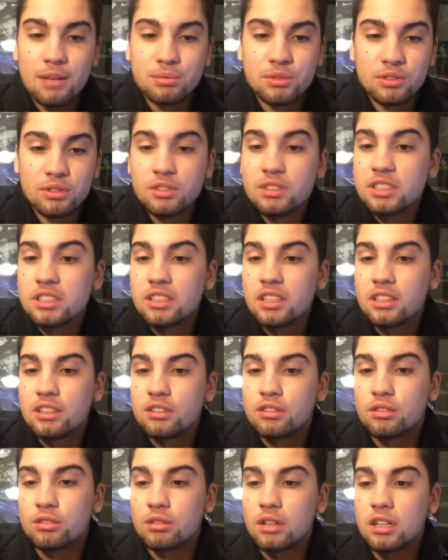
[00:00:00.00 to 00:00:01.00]
Absolutely
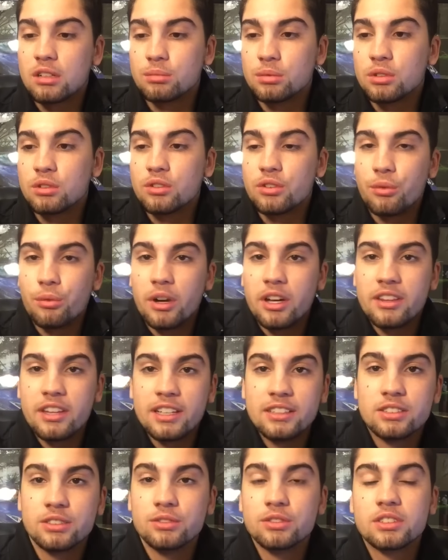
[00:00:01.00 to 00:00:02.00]
incredible the way
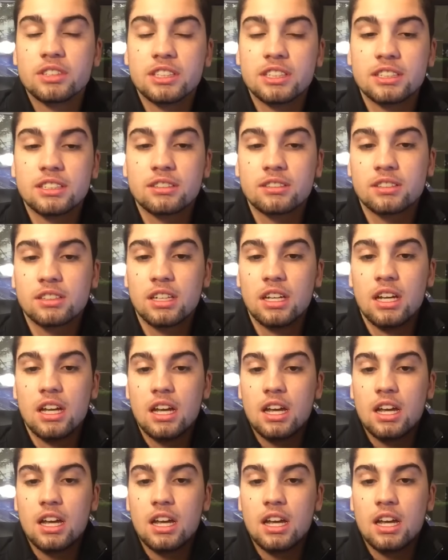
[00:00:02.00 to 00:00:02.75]
they do things.